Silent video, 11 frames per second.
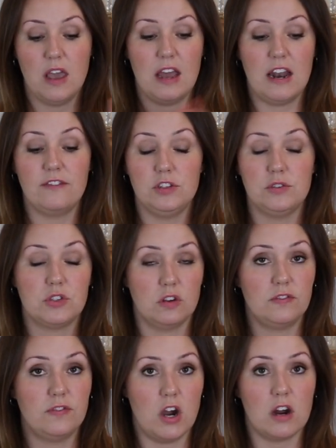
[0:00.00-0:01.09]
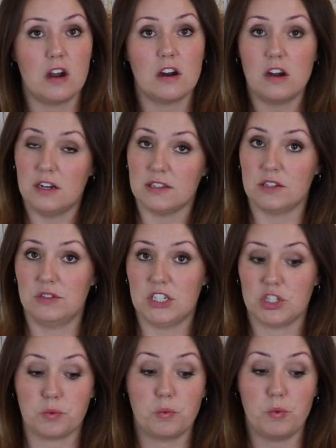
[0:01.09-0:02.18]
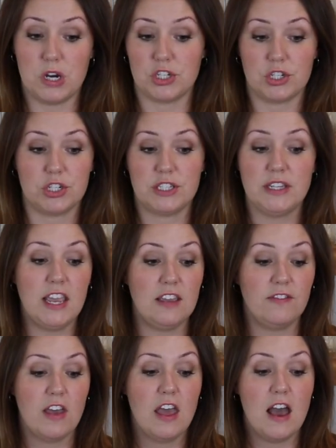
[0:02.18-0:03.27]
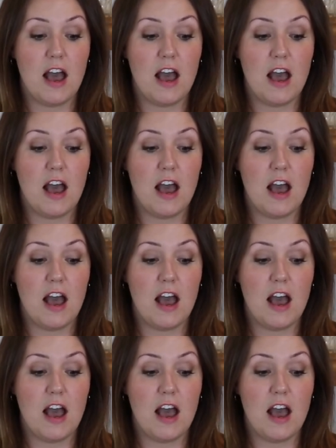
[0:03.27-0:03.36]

and have used so far are also dishwasher safe.